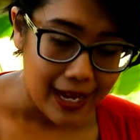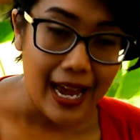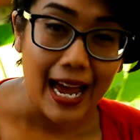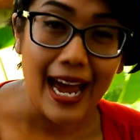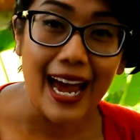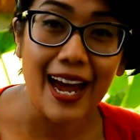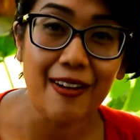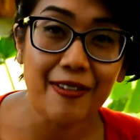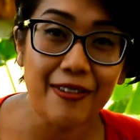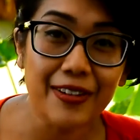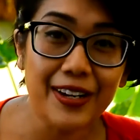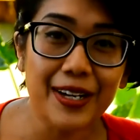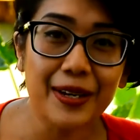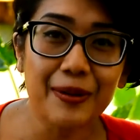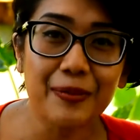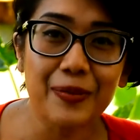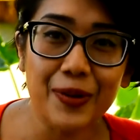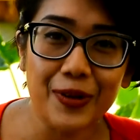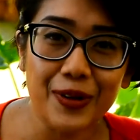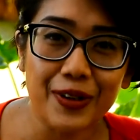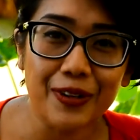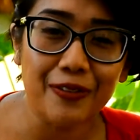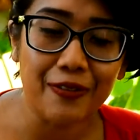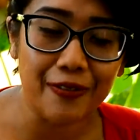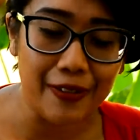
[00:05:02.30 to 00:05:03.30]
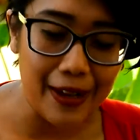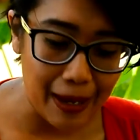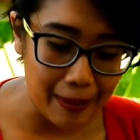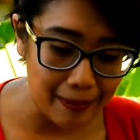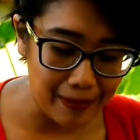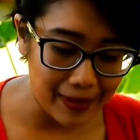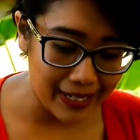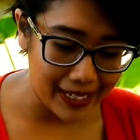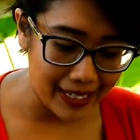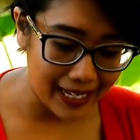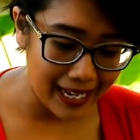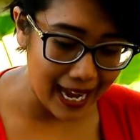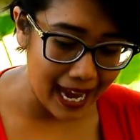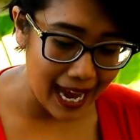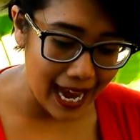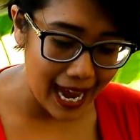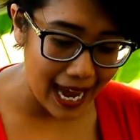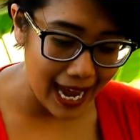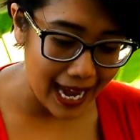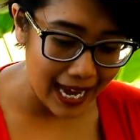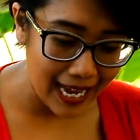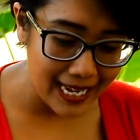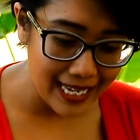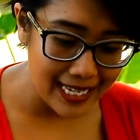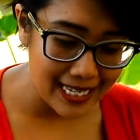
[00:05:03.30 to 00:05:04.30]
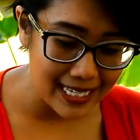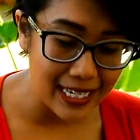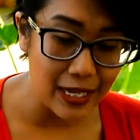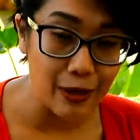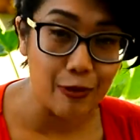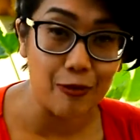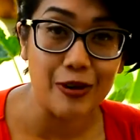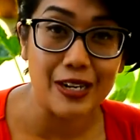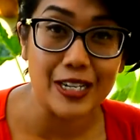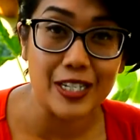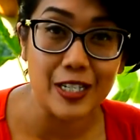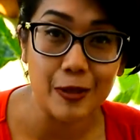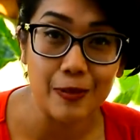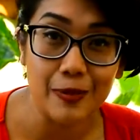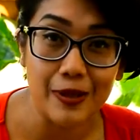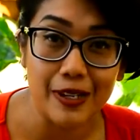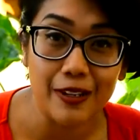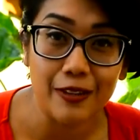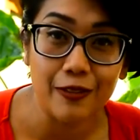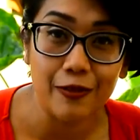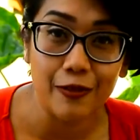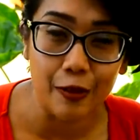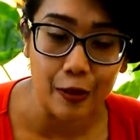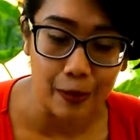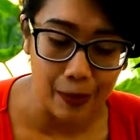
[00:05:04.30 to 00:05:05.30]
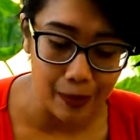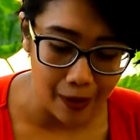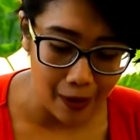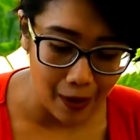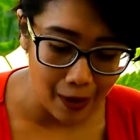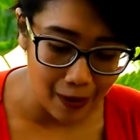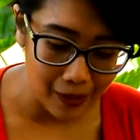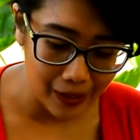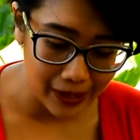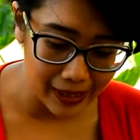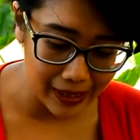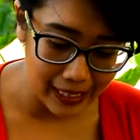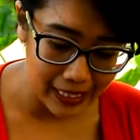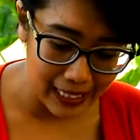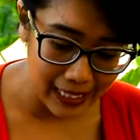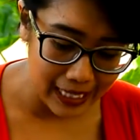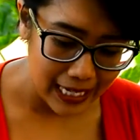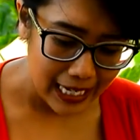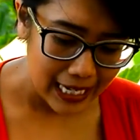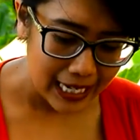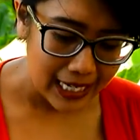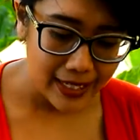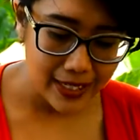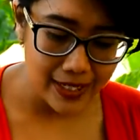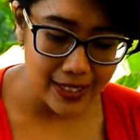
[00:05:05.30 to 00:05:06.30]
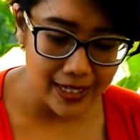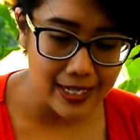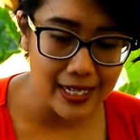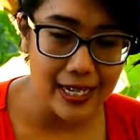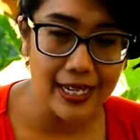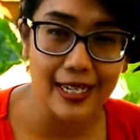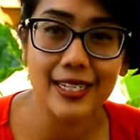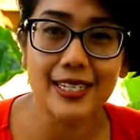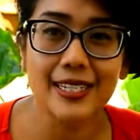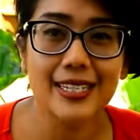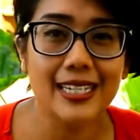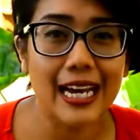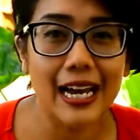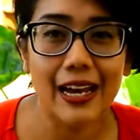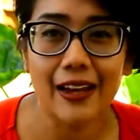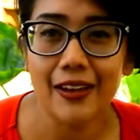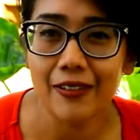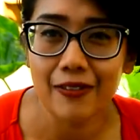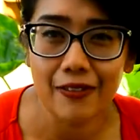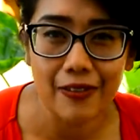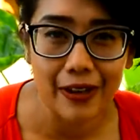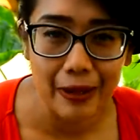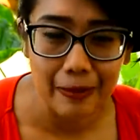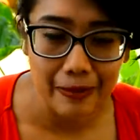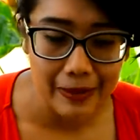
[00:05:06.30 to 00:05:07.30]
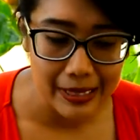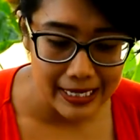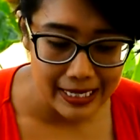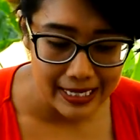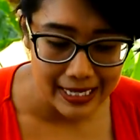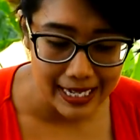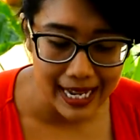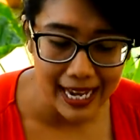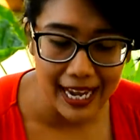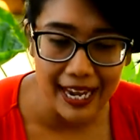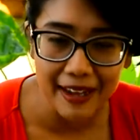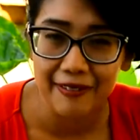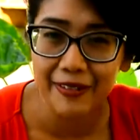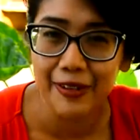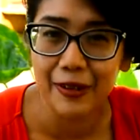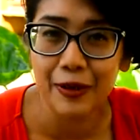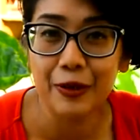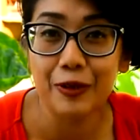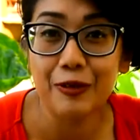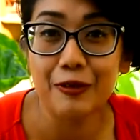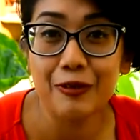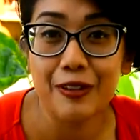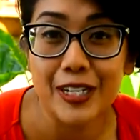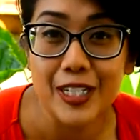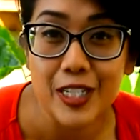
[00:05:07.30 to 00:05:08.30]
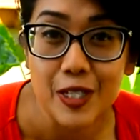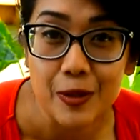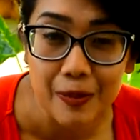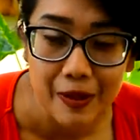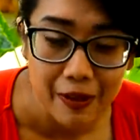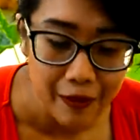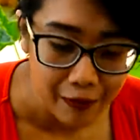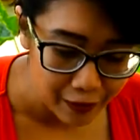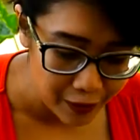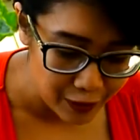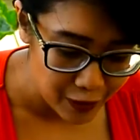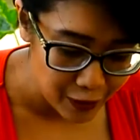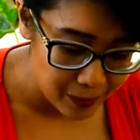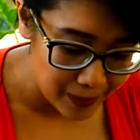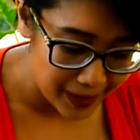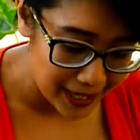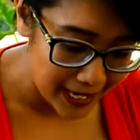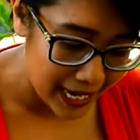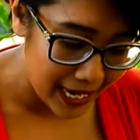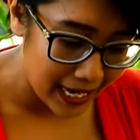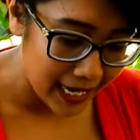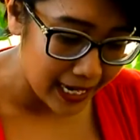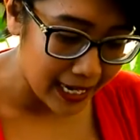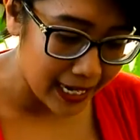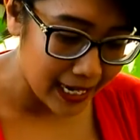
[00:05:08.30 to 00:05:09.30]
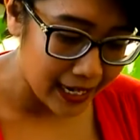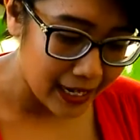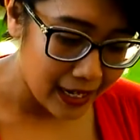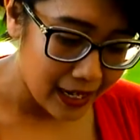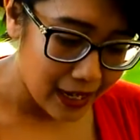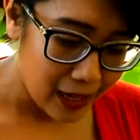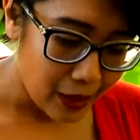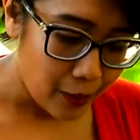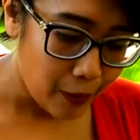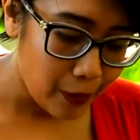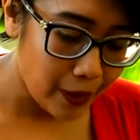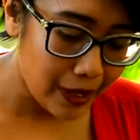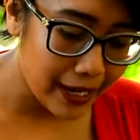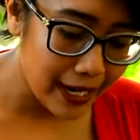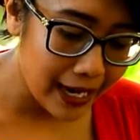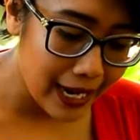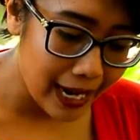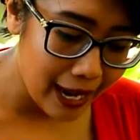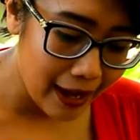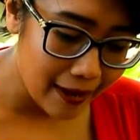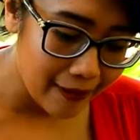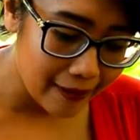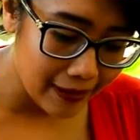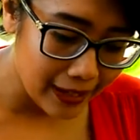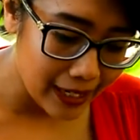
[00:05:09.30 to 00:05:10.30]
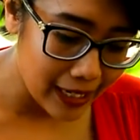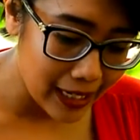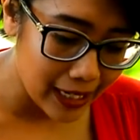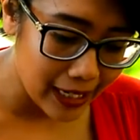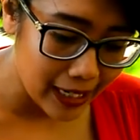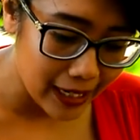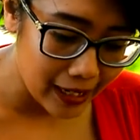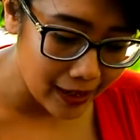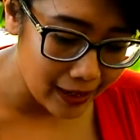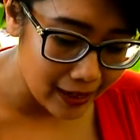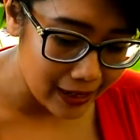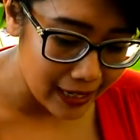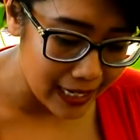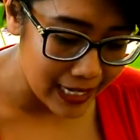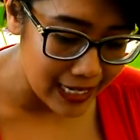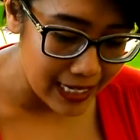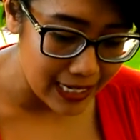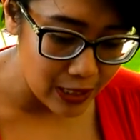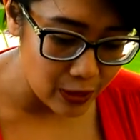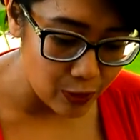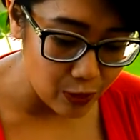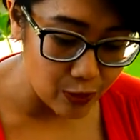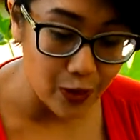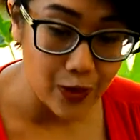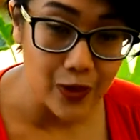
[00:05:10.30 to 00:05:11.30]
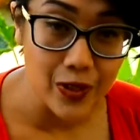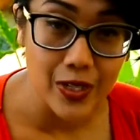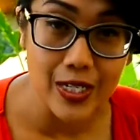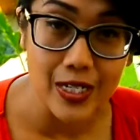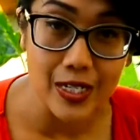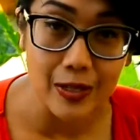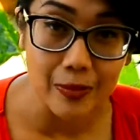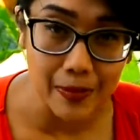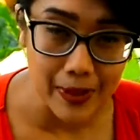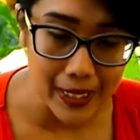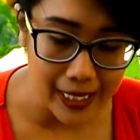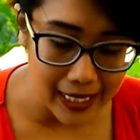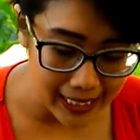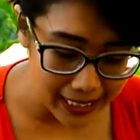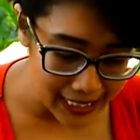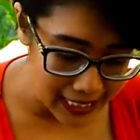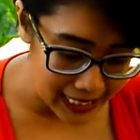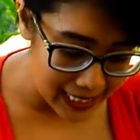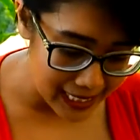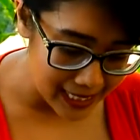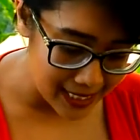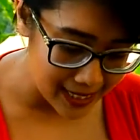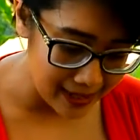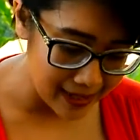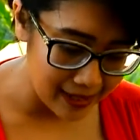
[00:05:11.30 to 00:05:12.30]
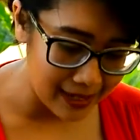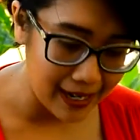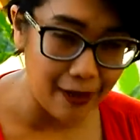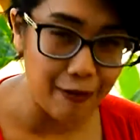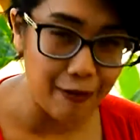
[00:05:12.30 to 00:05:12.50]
Every Cambodian family has a recipe for Prahok Ktiss. Just like Italian families, they have their own recipe for spaghetti. What I have here is roasted peanuts, and I